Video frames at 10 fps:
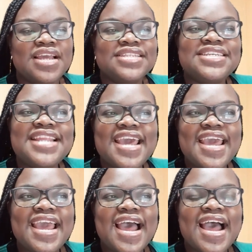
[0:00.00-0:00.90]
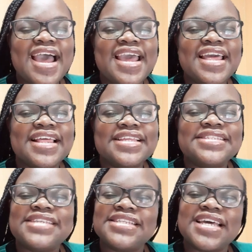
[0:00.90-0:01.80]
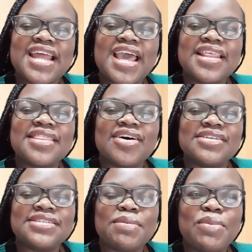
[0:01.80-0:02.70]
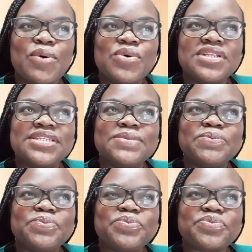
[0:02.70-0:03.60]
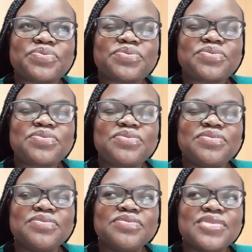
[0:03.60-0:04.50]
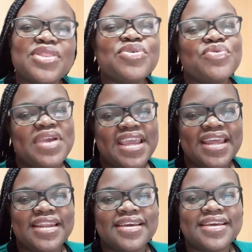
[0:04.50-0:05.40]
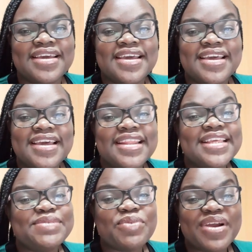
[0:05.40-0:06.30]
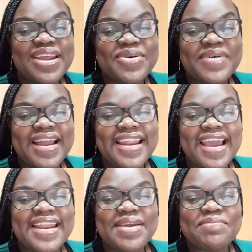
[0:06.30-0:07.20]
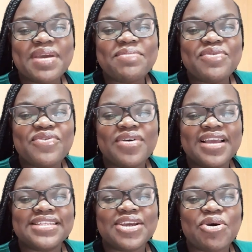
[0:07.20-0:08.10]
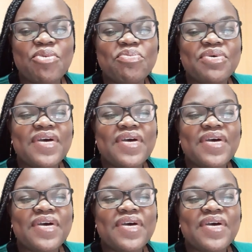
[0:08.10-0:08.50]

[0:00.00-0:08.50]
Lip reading: Today I sat and I thought about the rain. This morning while lying in bed before getting up,